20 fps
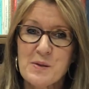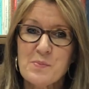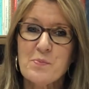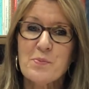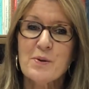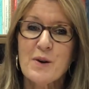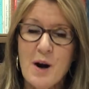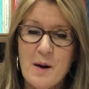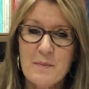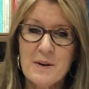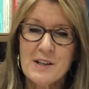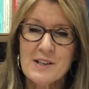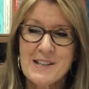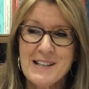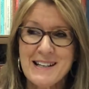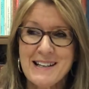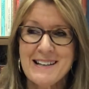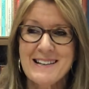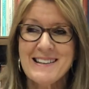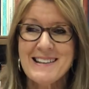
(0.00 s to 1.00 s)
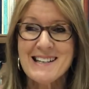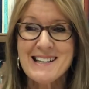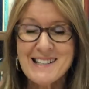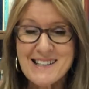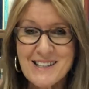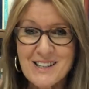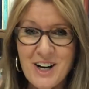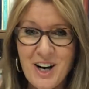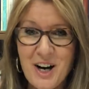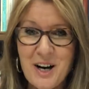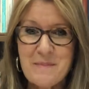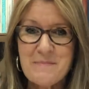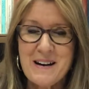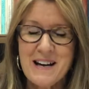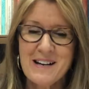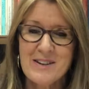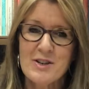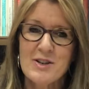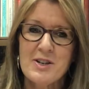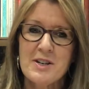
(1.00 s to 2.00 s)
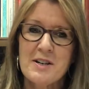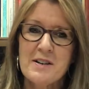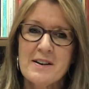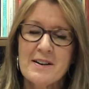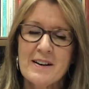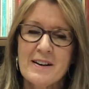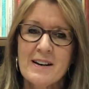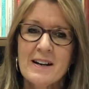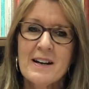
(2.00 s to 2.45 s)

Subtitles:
promise that at this time next year,